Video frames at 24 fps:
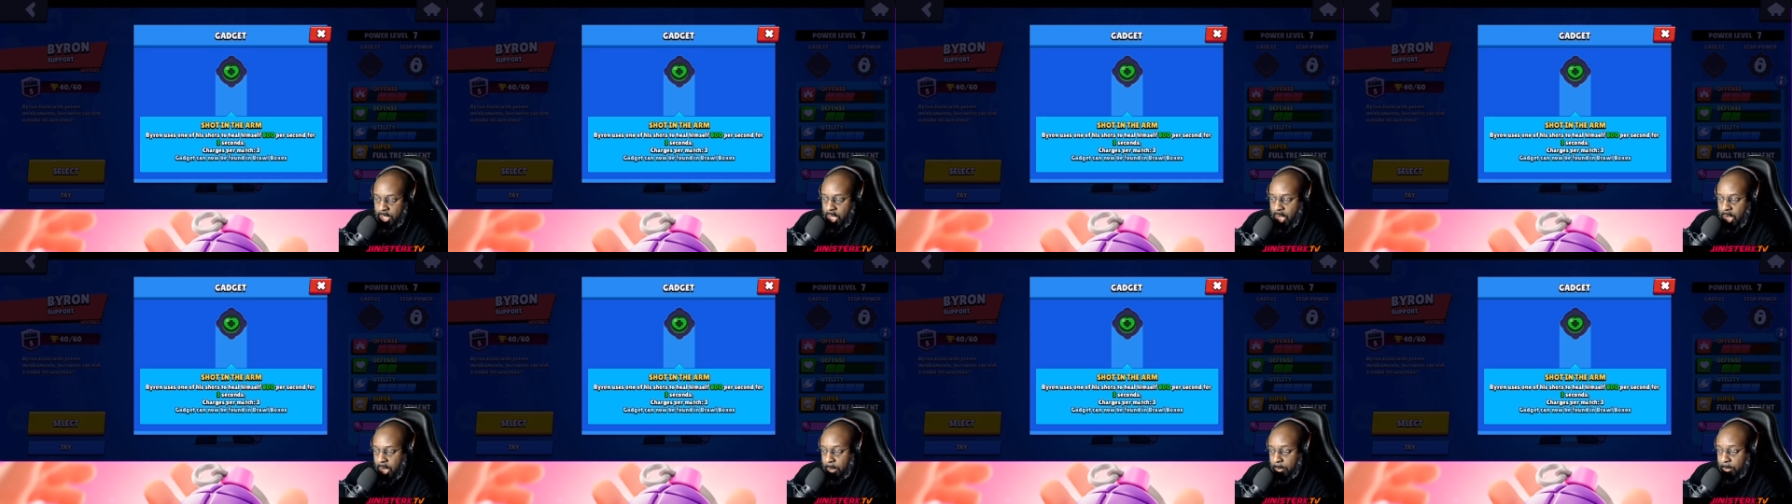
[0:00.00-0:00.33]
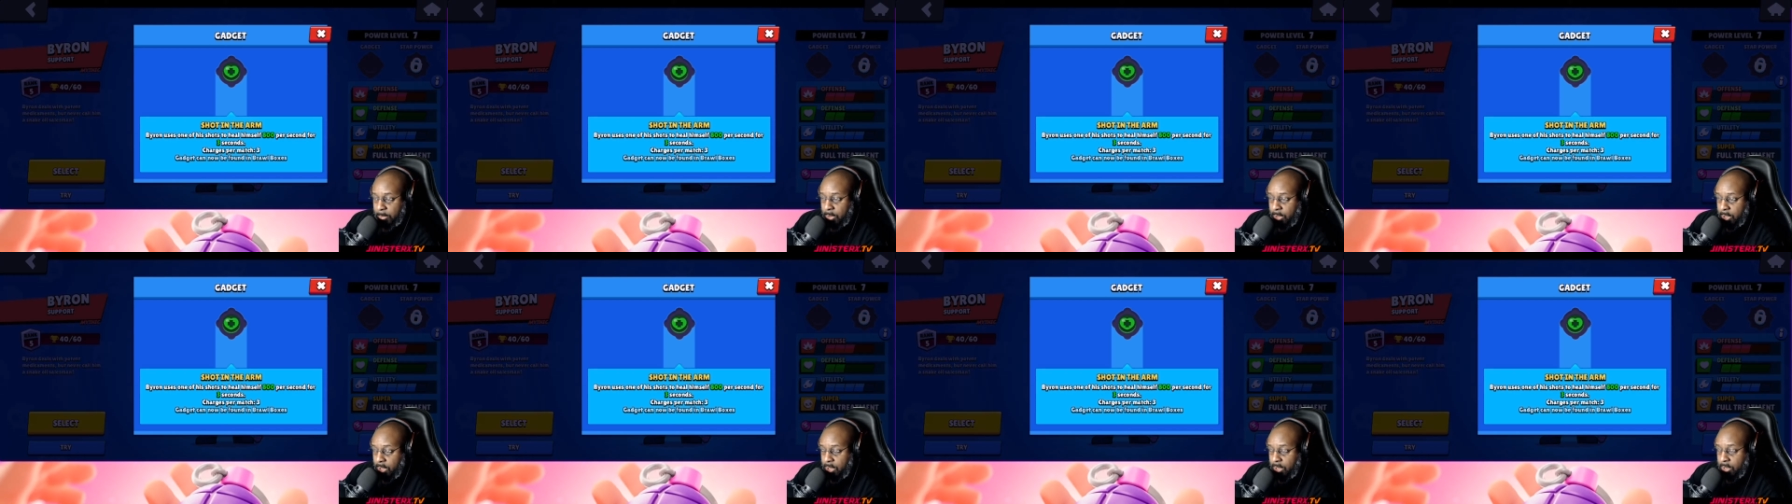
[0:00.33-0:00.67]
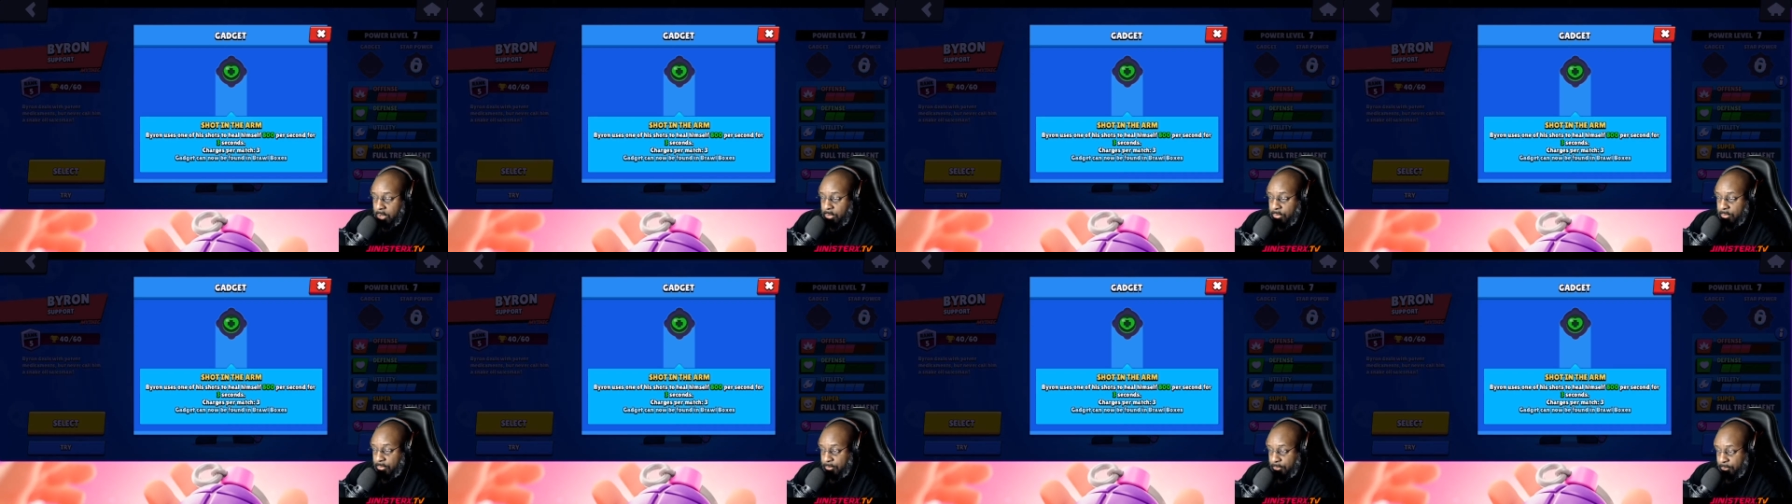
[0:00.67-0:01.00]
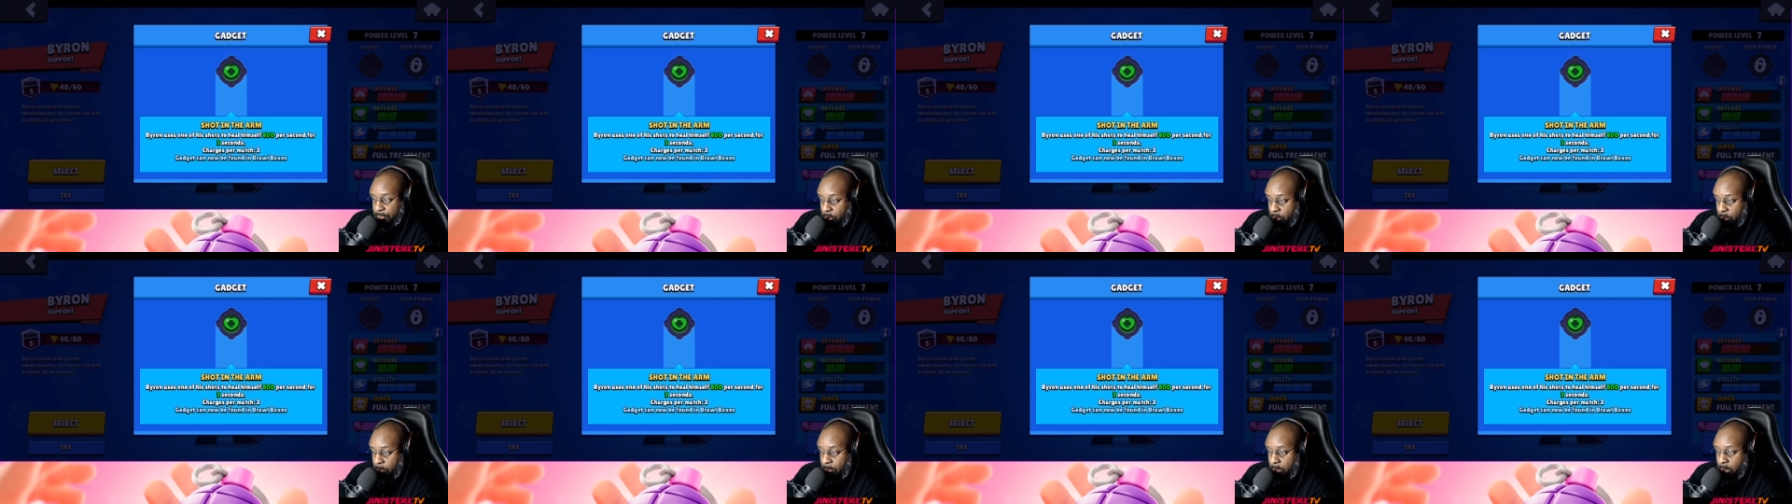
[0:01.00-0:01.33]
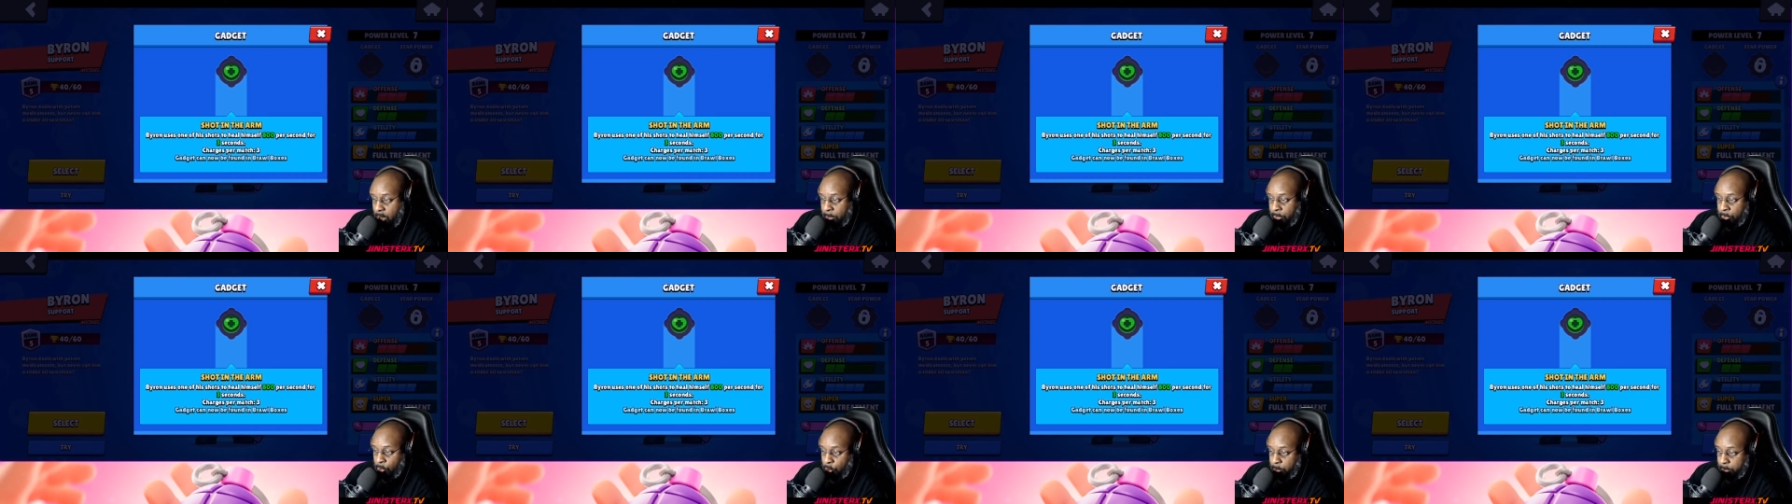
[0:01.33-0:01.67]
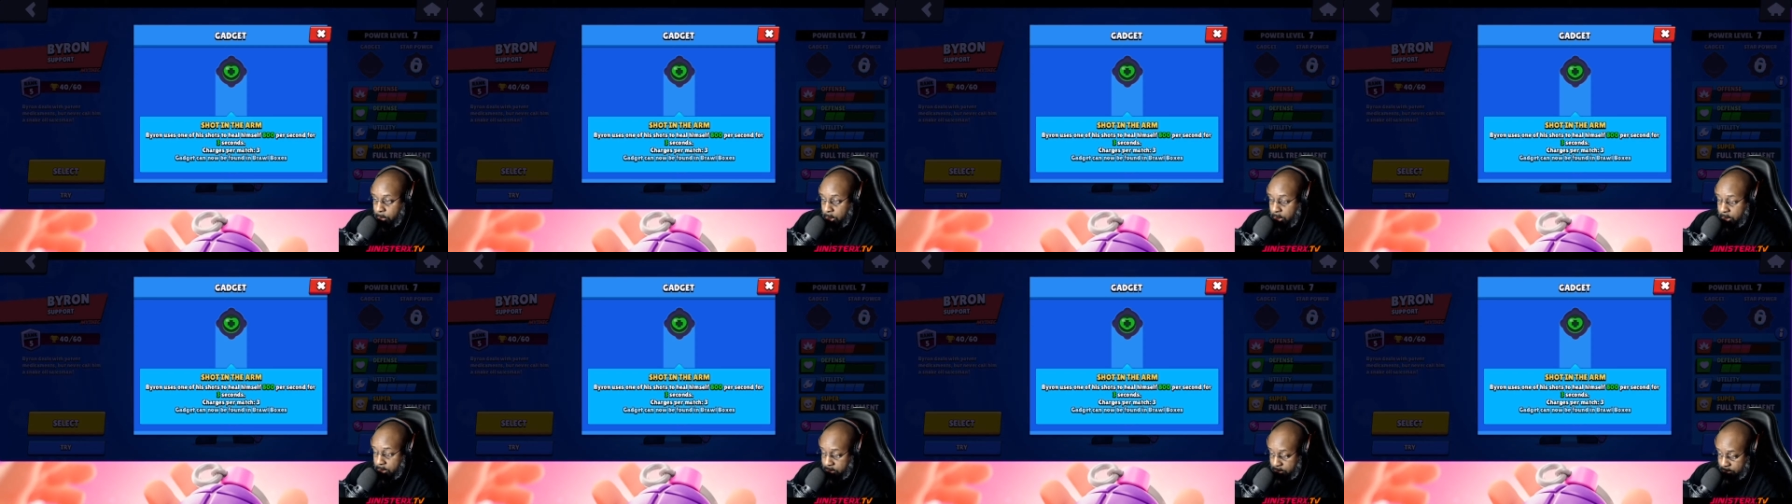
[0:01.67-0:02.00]
arm from a brawl
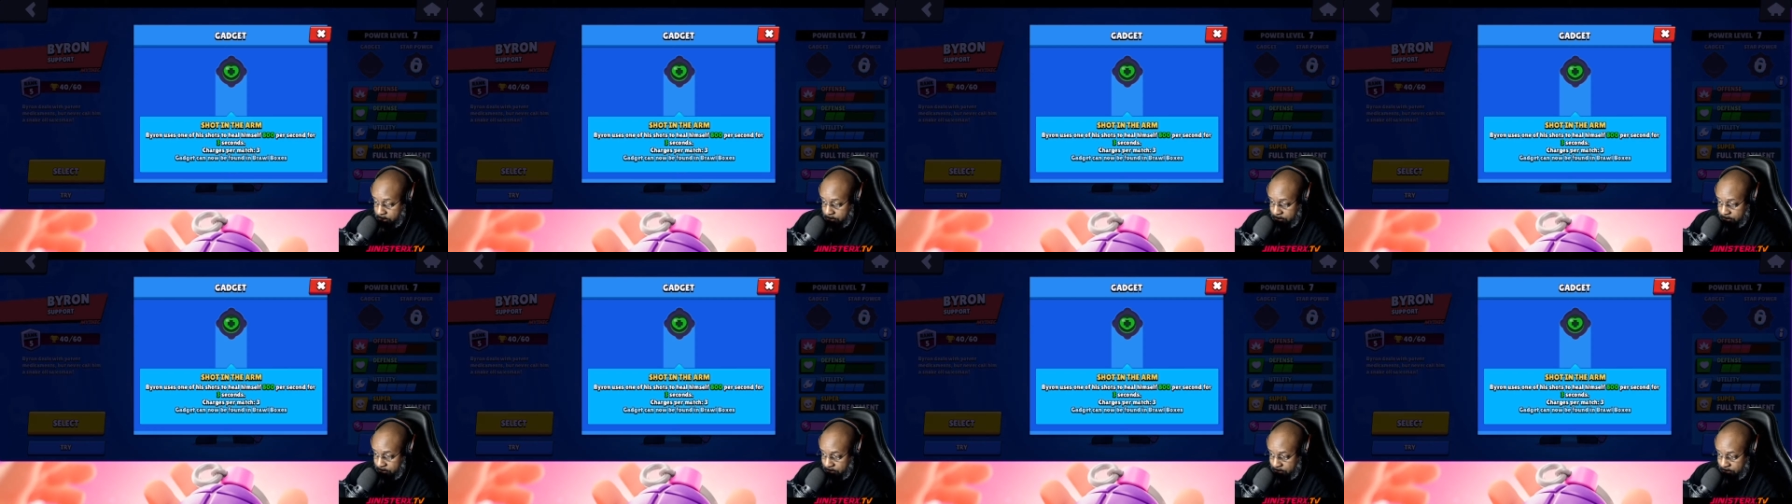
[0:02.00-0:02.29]
box.